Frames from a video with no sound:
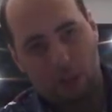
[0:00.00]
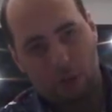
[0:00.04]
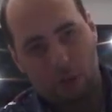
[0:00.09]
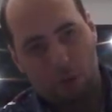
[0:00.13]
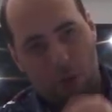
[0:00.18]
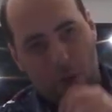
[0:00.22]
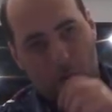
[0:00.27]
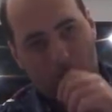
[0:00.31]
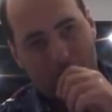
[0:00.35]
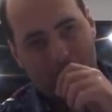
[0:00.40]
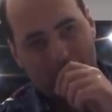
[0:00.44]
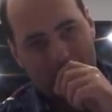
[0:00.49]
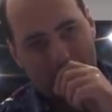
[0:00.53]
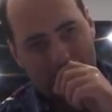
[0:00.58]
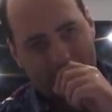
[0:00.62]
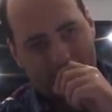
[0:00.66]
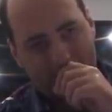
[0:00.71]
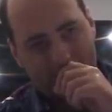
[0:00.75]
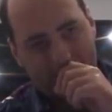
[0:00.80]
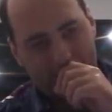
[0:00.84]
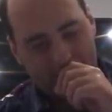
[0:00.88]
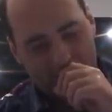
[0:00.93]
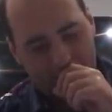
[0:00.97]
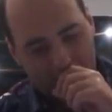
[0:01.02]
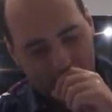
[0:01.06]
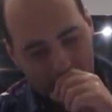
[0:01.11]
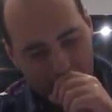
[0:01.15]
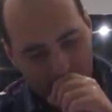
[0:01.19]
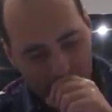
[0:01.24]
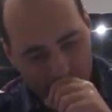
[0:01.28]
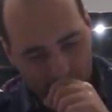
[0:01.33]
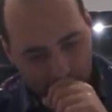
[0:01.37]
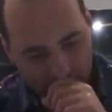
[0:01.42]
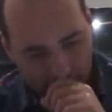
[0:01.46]
cure all diseases?
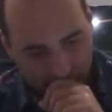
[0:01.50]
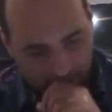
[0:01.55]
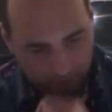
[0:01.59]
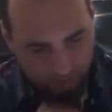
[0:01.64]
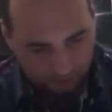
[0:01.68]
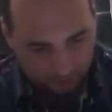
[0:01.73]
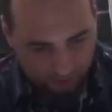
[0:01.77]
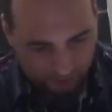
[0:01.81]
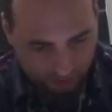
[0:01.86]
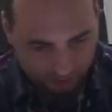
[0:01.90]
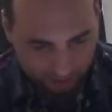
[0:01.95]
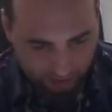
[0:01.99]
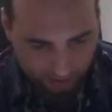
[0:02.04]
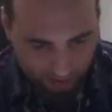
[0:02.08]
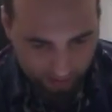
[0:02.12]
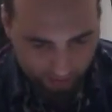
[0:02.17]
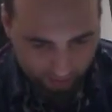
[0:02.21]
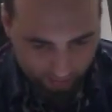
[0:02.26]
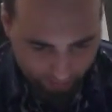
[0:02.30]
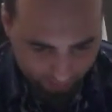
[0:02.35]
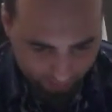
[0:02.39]
Okay.